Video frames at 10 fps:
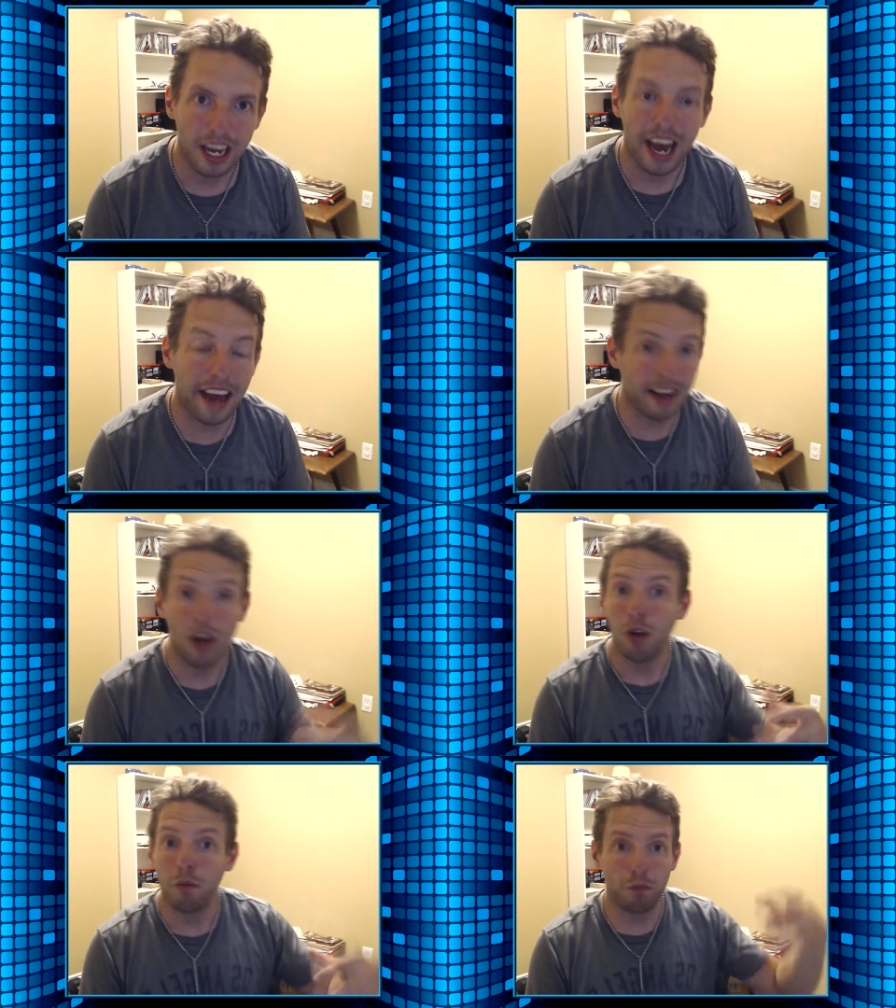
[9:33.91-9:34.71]
And
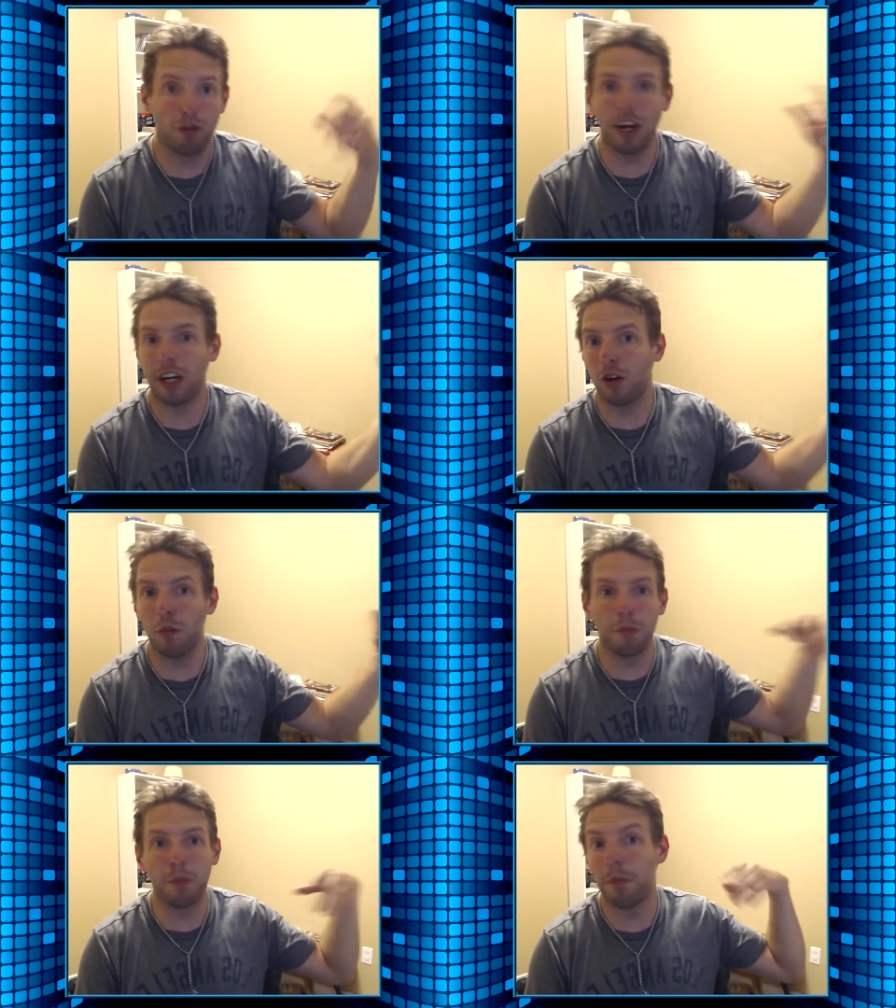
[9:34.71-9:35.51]
Senku
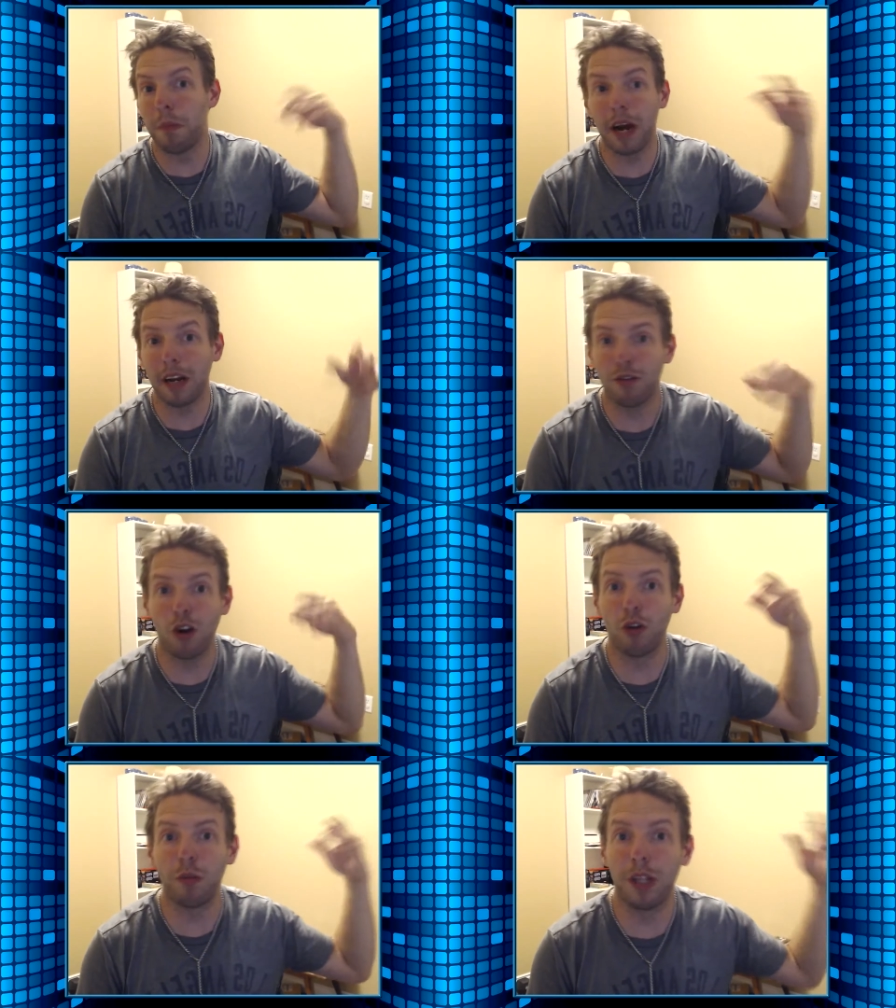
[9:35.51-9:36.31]
might have
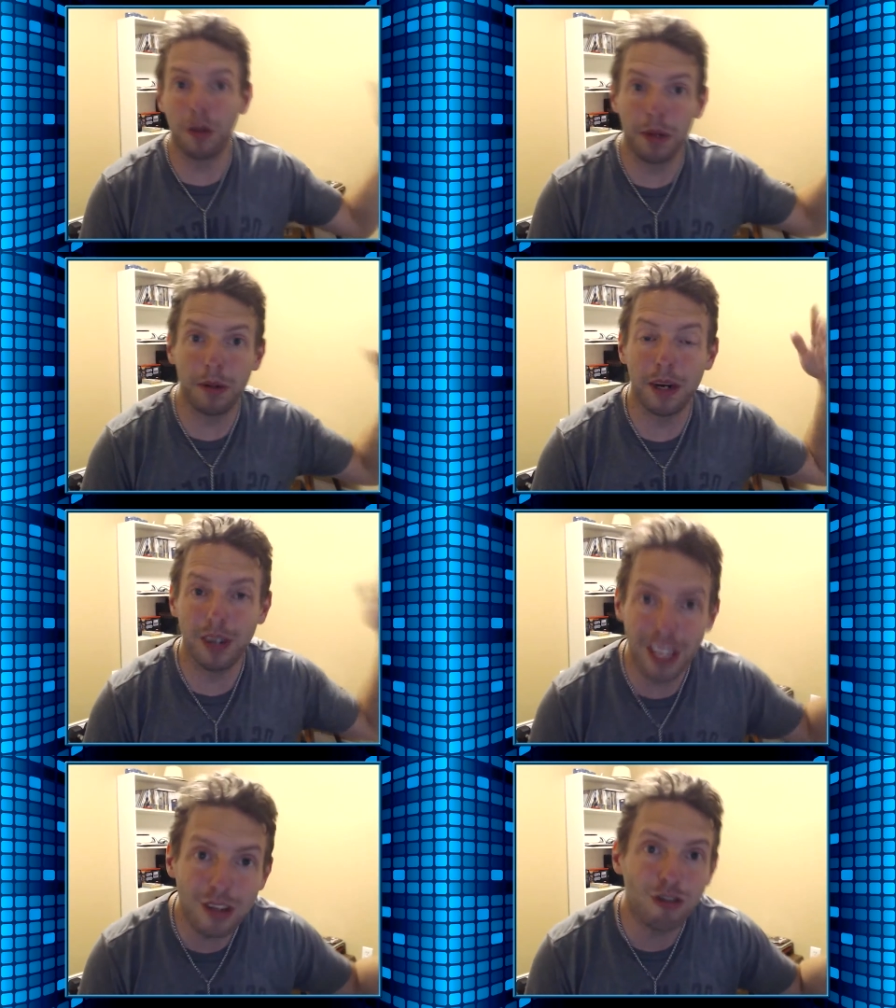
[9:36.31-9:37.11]
told him a little bit about
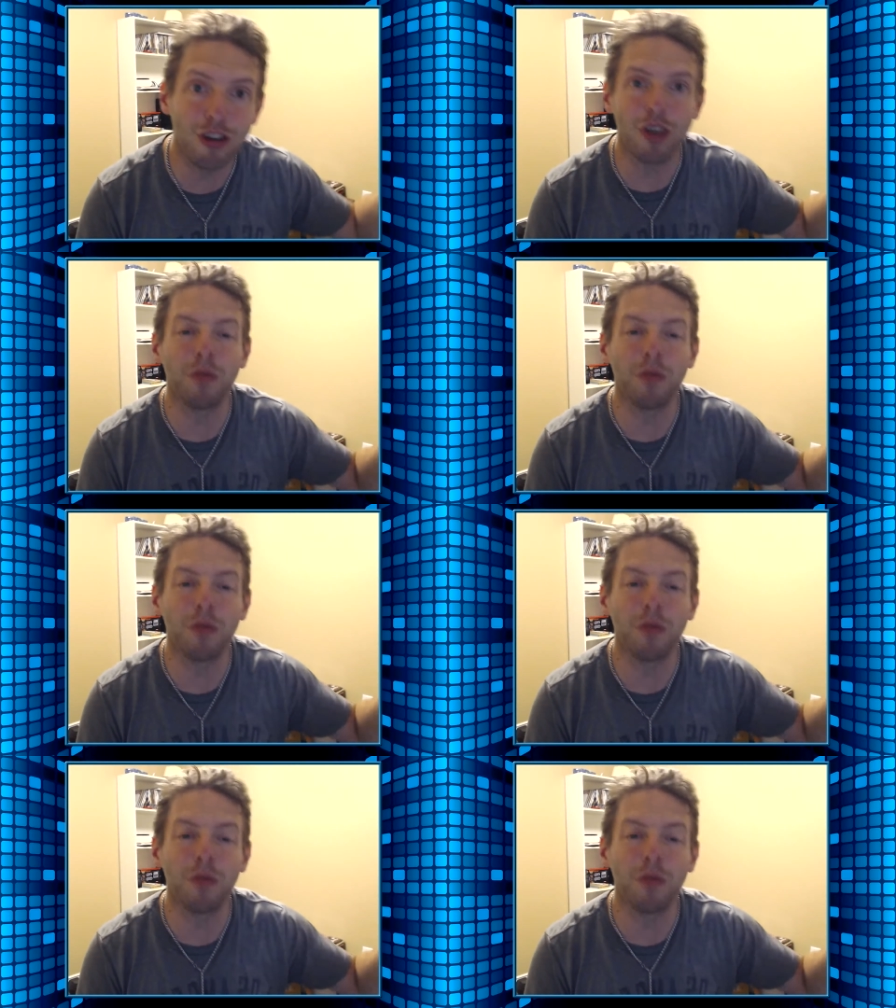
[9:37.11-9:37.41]
his journey.